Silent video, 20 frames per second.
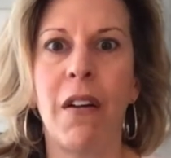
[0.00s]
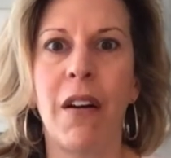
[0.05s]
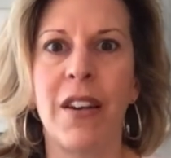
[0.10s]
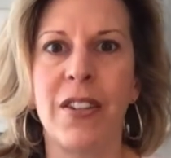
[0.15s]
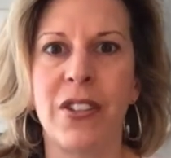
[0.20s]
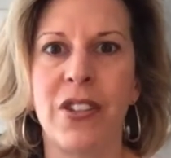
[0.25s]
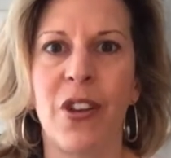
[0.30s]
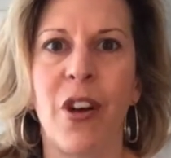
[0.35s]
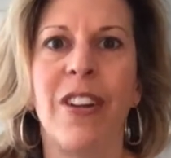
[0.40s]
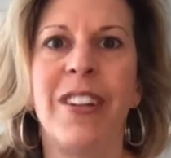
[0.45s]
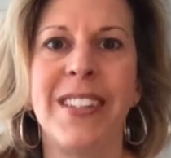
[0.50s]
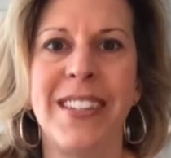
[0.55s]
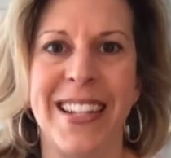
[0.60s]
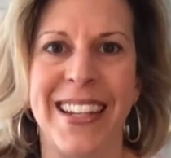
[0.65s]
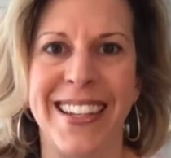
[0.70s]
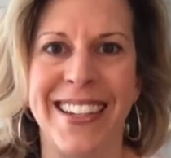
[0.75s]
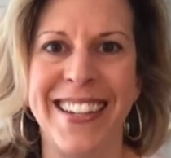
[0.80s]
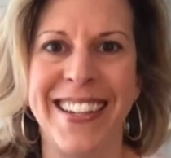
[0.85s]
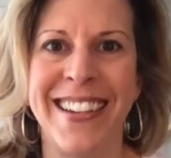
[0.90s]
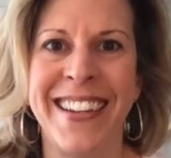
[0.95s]

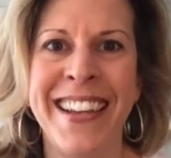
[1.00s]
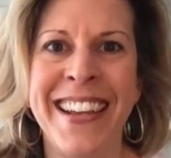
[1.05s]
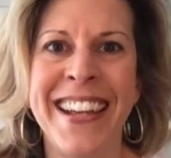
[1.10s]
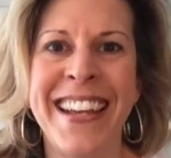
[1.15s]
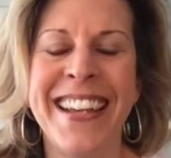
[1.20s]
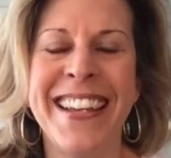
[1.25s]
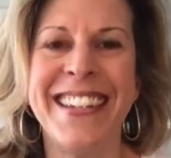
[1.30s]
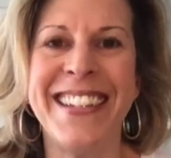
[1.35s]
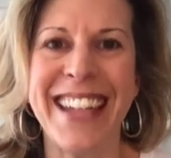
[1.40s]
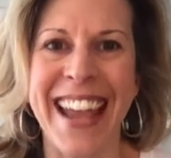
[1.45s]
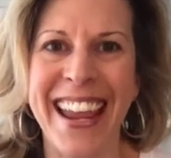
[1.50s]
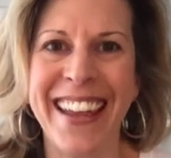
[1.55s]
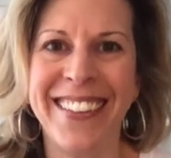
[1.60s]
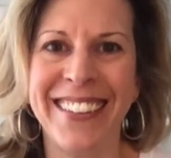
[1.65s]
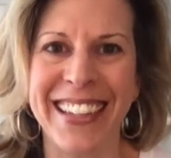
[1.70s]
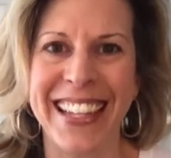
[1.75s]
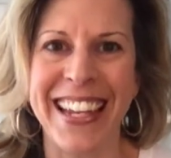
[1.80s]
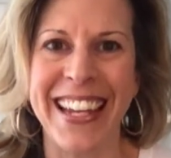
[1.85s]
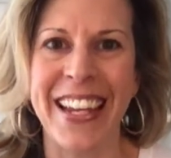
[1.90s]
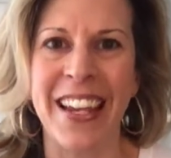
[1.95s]
assaulted
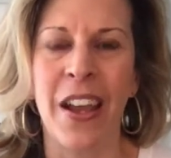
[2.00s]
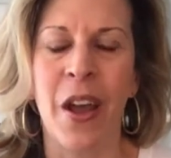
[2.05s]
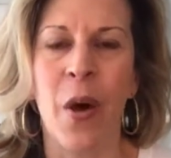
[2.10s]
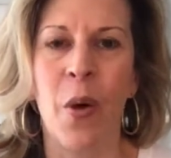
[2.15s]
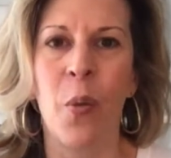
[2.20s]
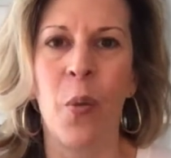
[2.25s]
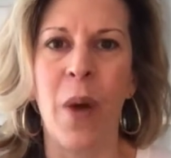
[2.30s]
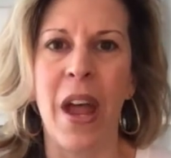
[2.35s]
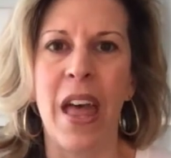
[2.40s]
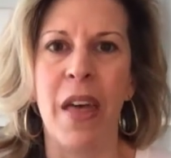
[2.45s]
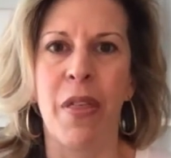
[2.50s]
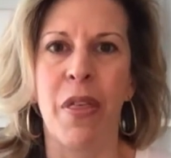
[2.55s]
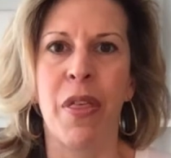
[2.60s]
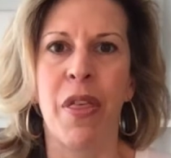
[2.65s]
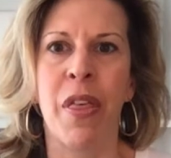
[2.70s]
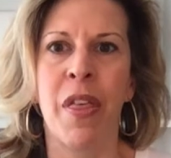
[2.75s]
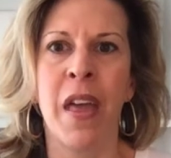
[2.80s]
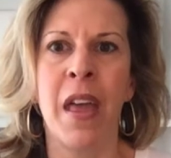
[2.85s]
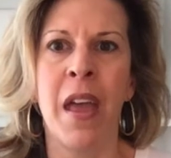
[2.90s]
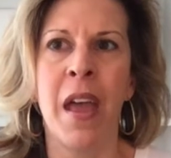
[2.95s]
daily with